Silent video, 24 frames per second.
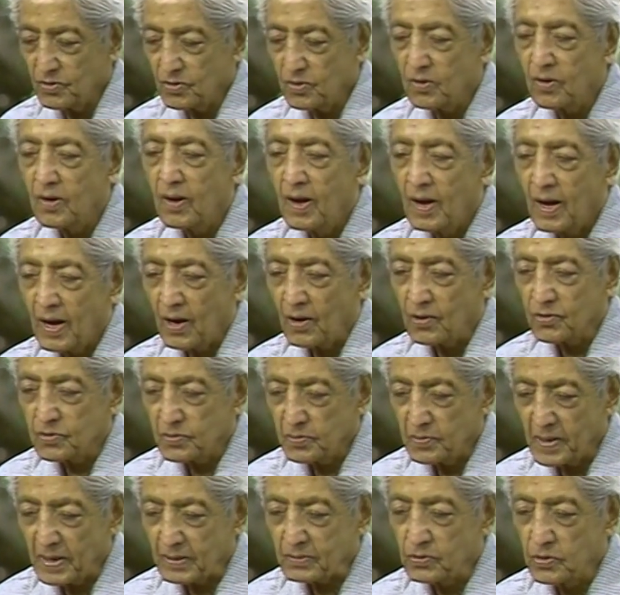know how
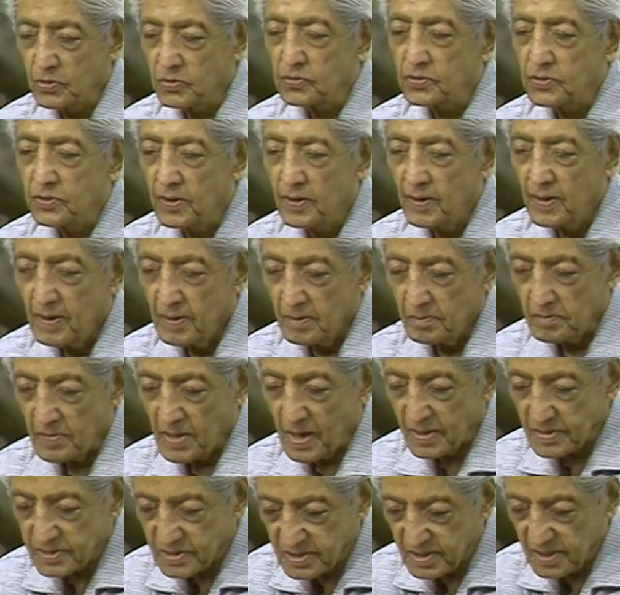to be a good
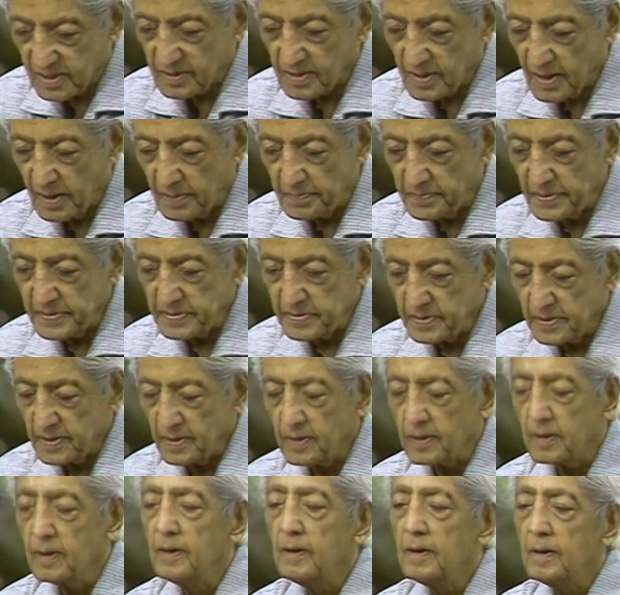master
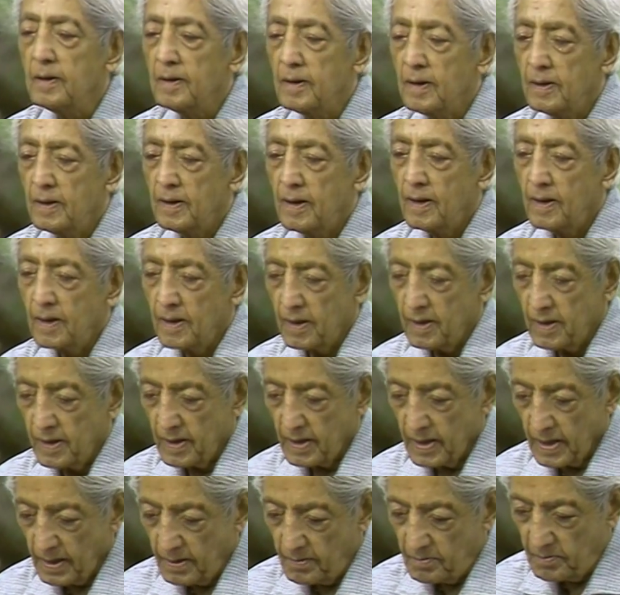carpenter,
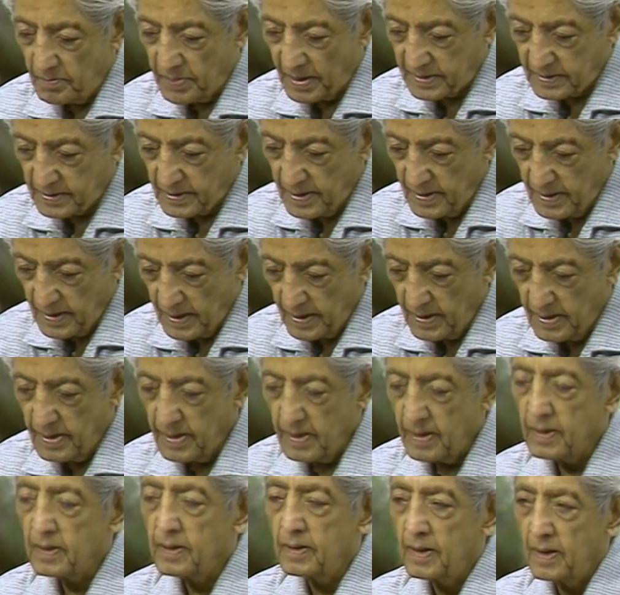but
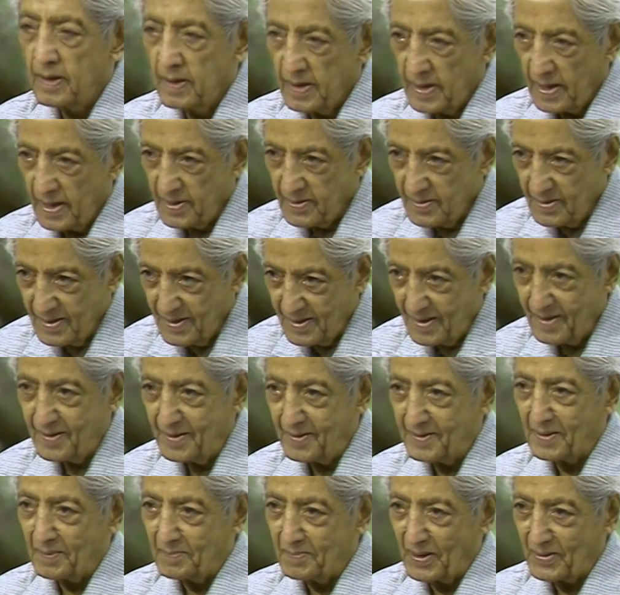I'll
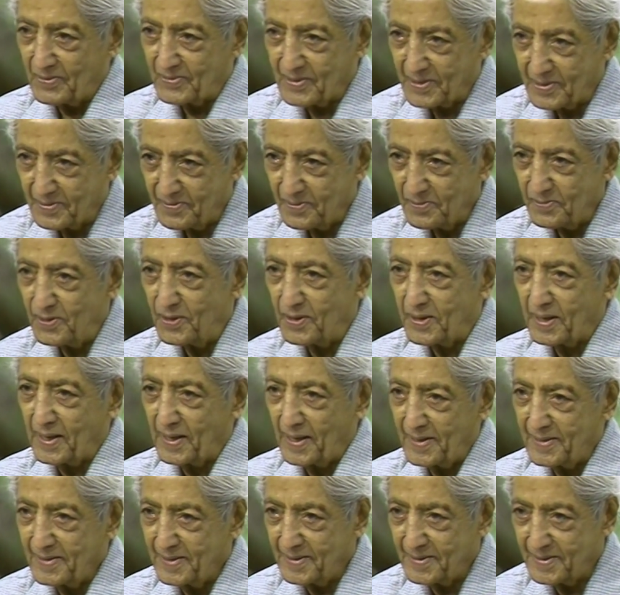learn about it, work
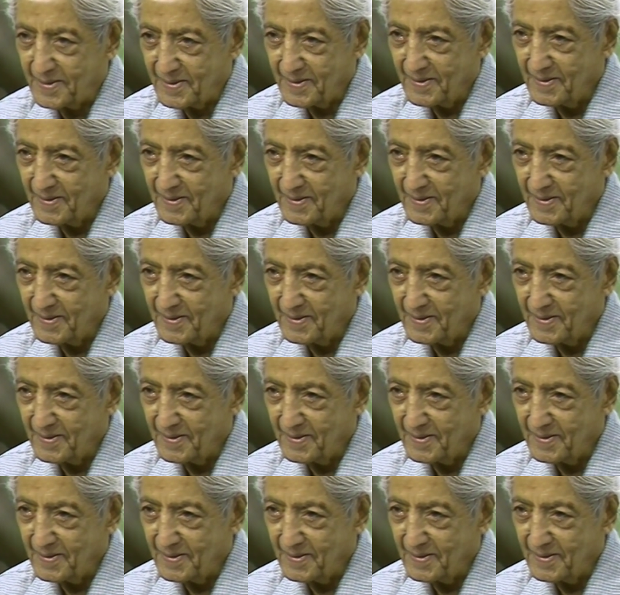at it.